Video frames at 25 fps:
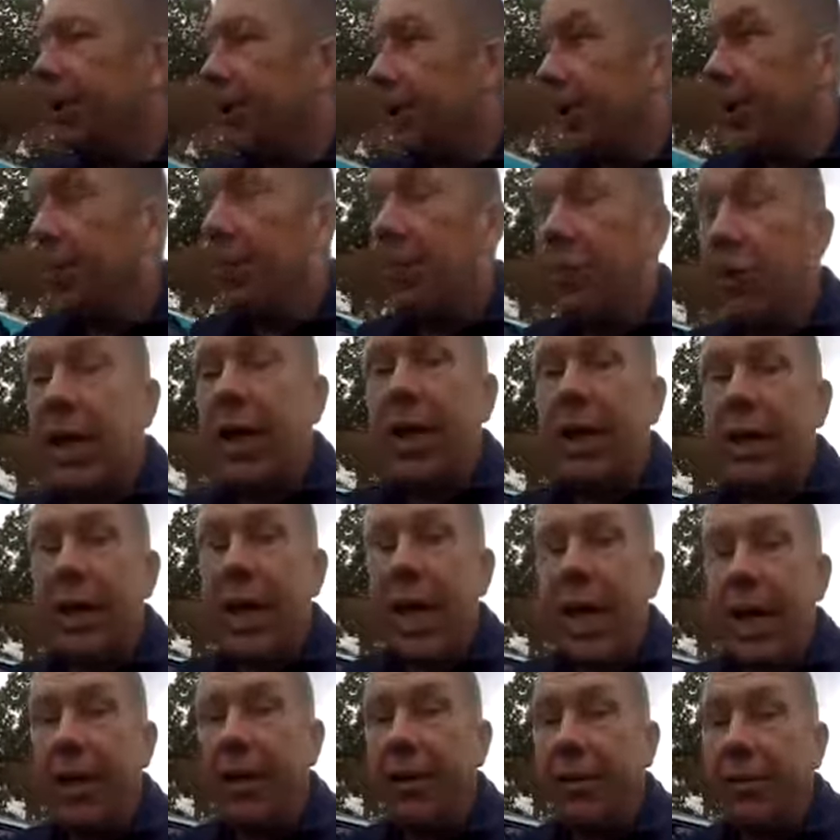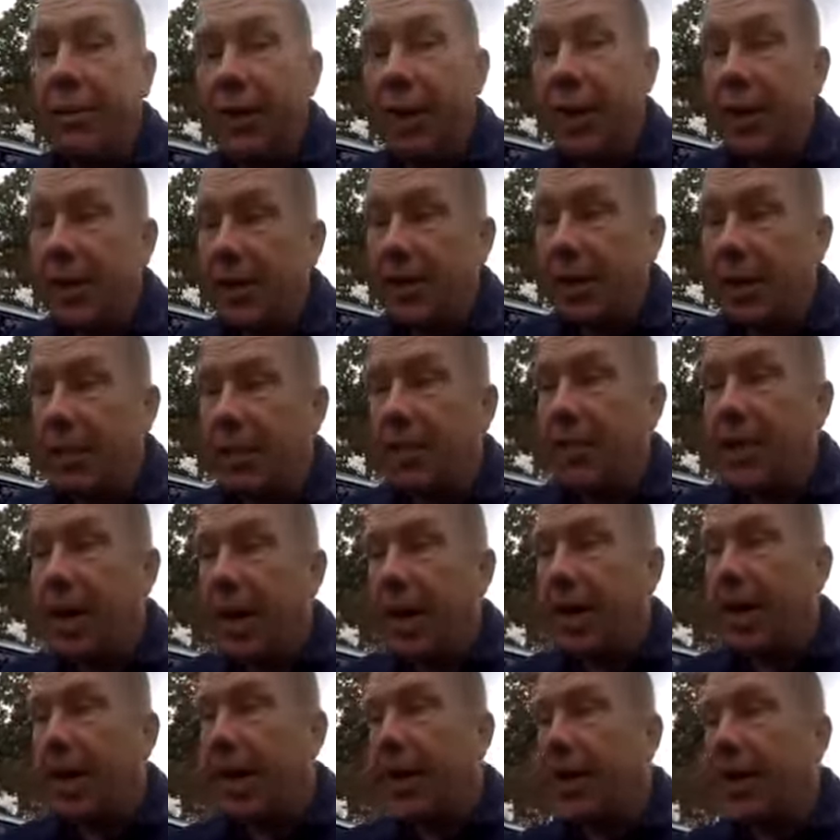because I'm really tired of this
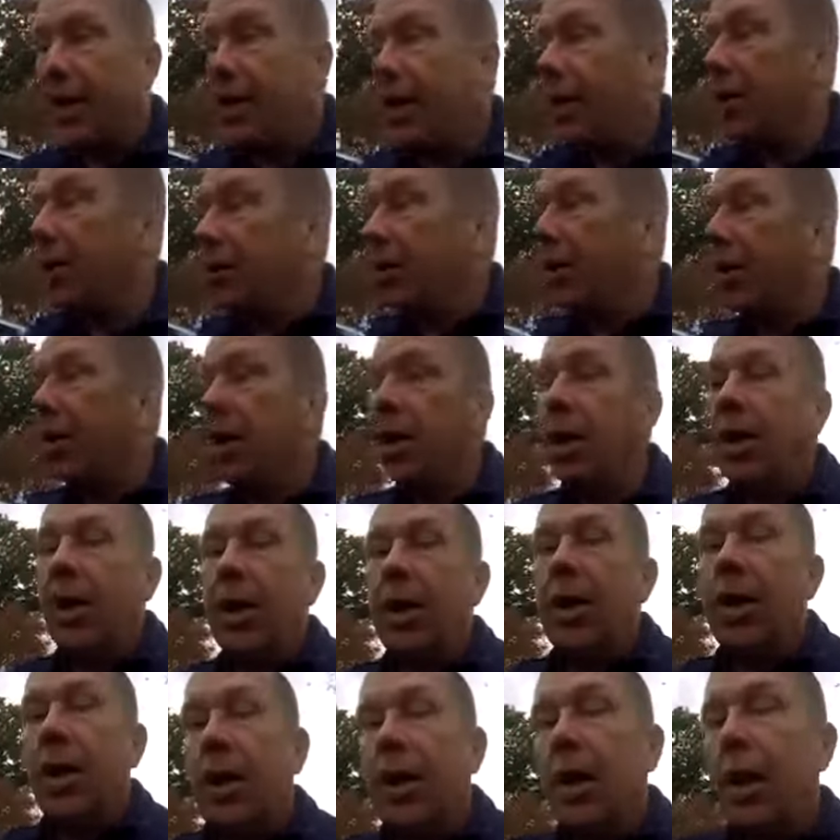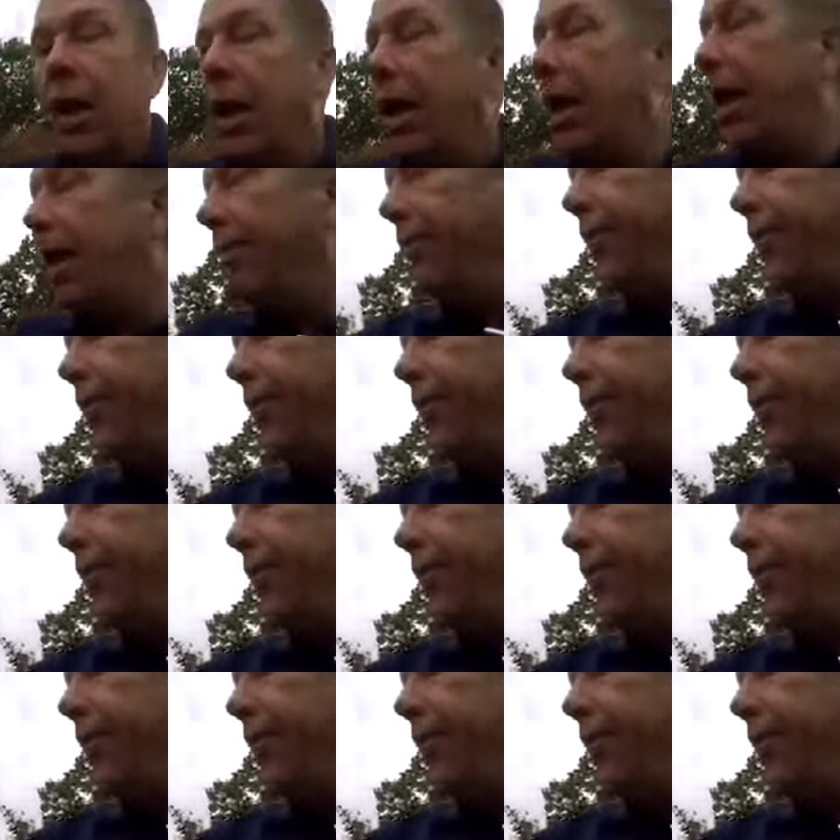black gloss. I